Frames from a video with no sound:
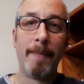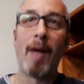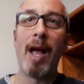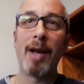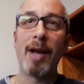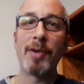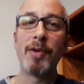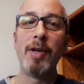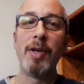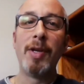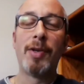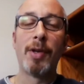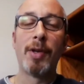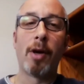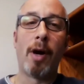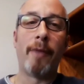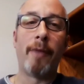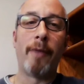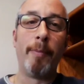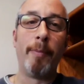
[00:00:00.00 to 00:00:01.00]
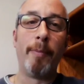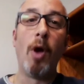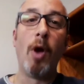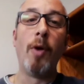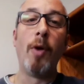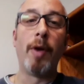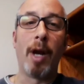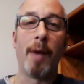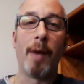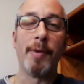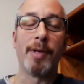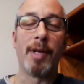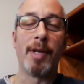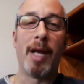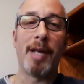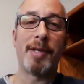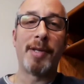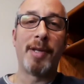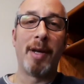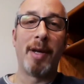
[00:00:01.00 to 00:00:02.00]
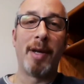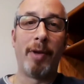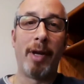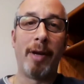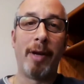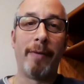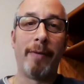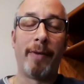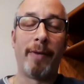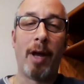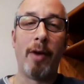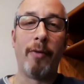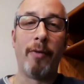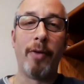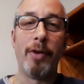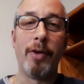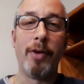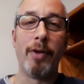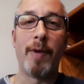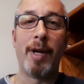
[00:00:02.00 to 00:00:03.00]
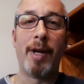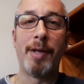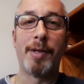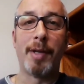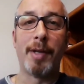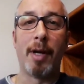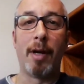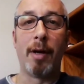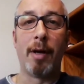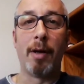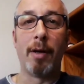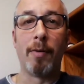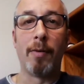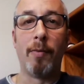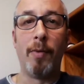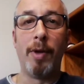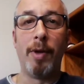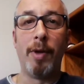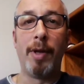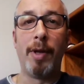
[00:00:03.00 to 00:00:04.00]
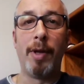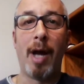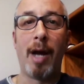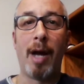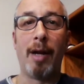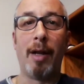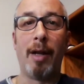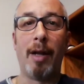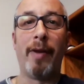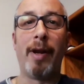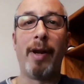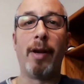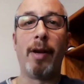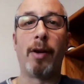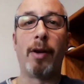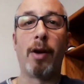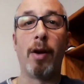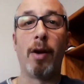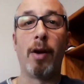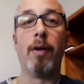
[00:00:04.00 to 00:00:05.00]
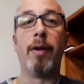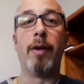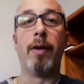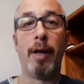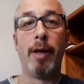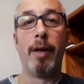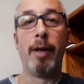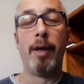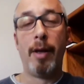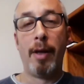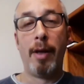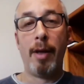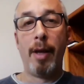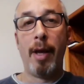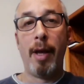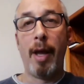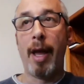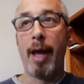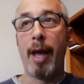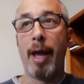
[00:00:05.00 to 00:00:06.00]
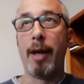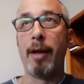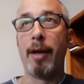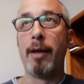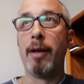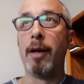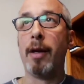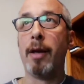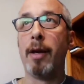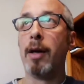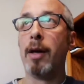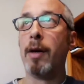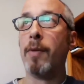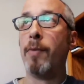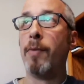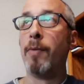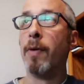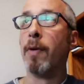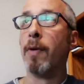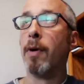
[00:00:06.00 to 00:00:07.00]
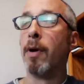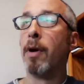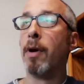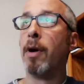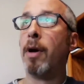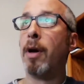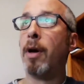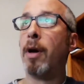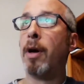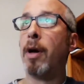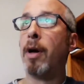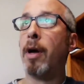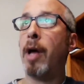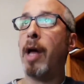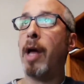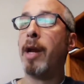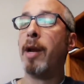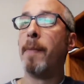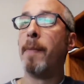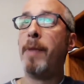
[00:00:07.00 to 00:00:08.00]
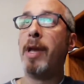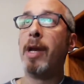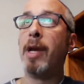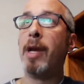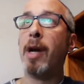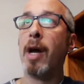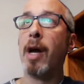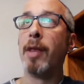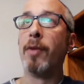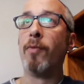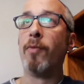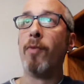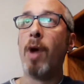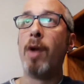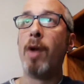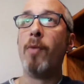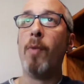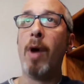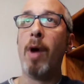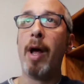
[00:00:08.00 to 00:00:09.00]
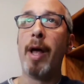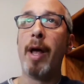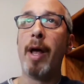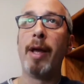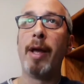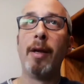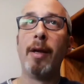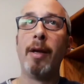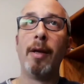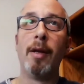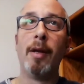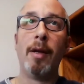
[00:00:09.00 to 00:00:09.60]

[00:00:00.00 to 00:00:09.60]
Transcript: I actually took off from Logan. I was the last airplane to fly over the Trade Center when 9 11 occurred and uh, we were uh, ended up being on the runway